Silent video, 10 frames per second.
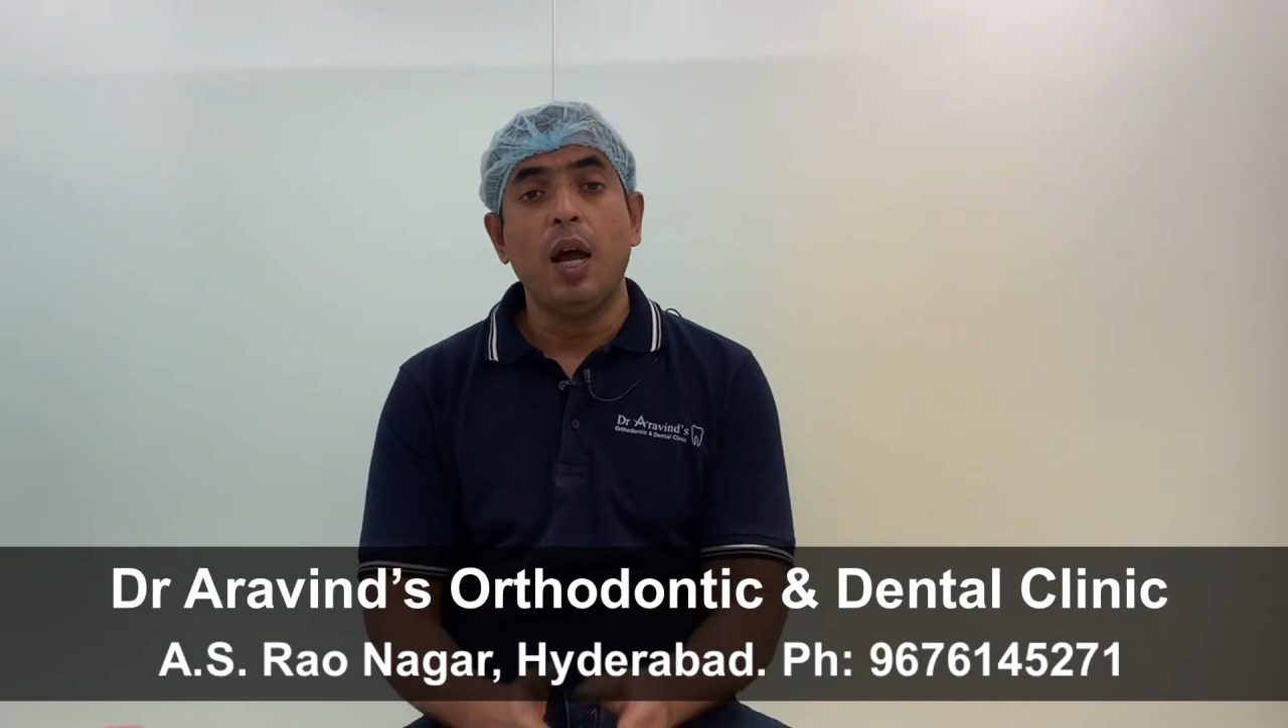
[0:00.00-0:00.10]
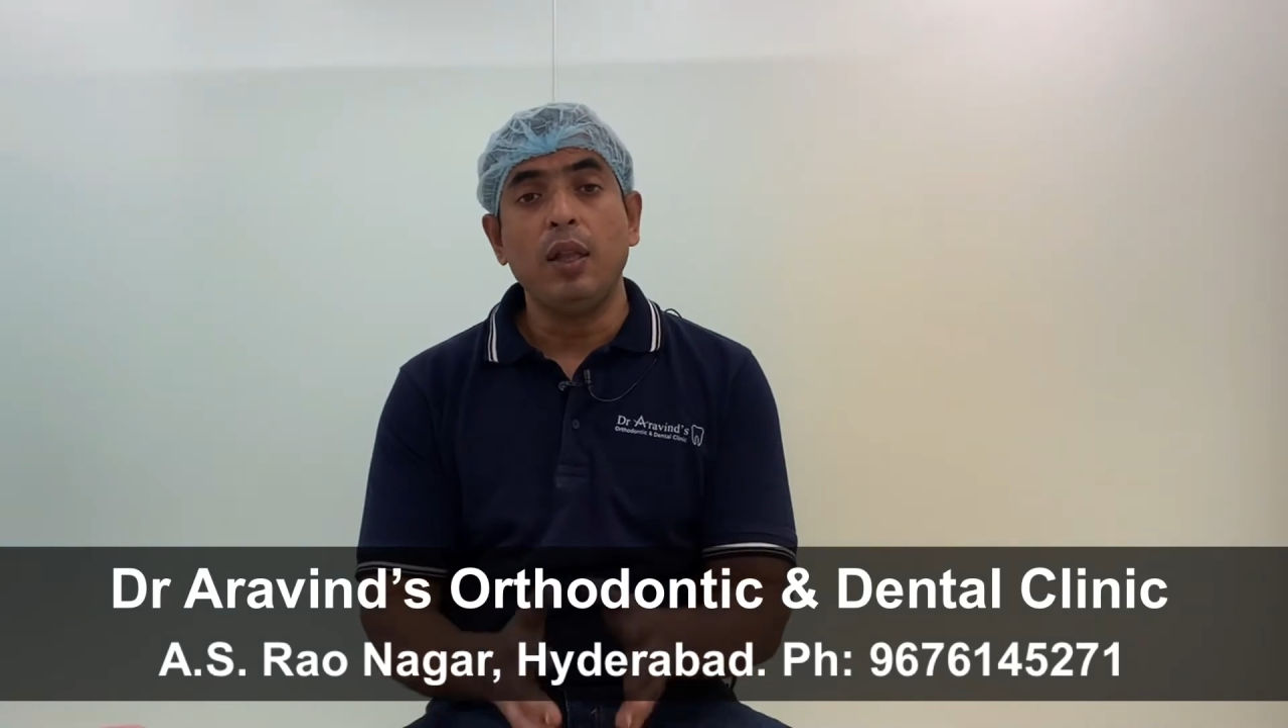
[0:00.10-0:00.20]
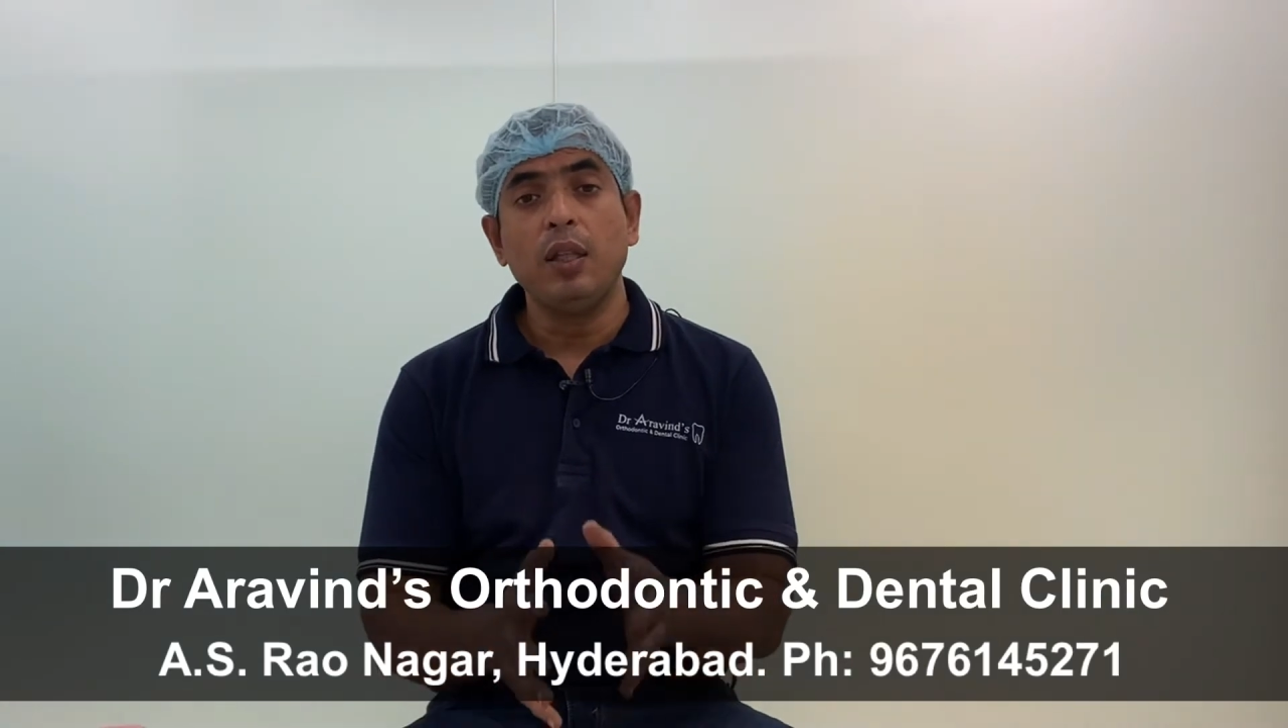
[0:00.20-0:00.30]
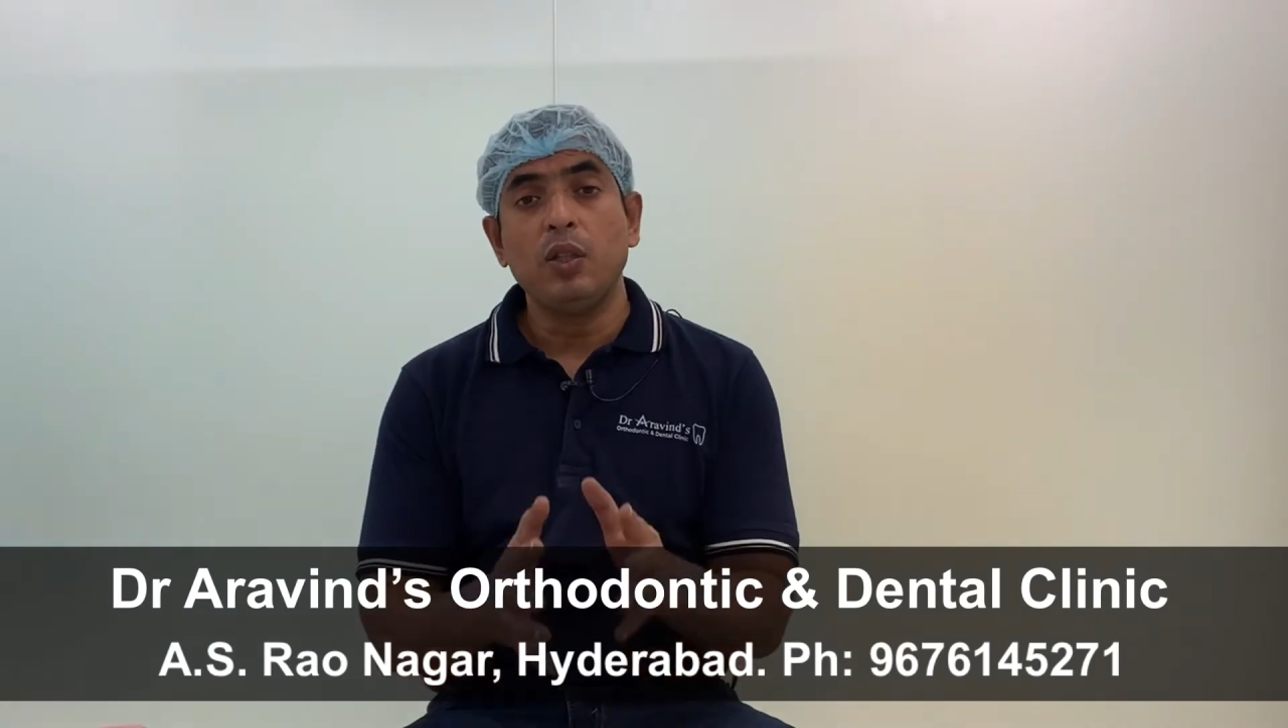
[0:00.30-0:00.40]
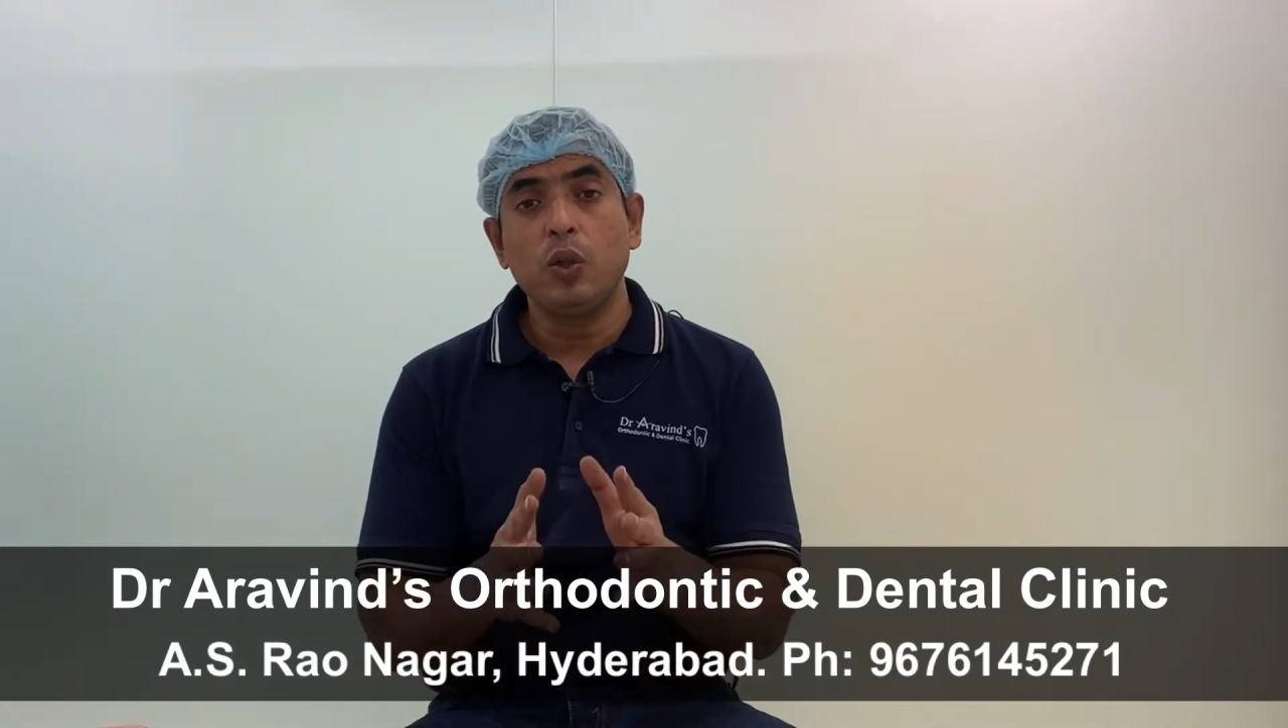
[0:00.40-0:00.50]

And this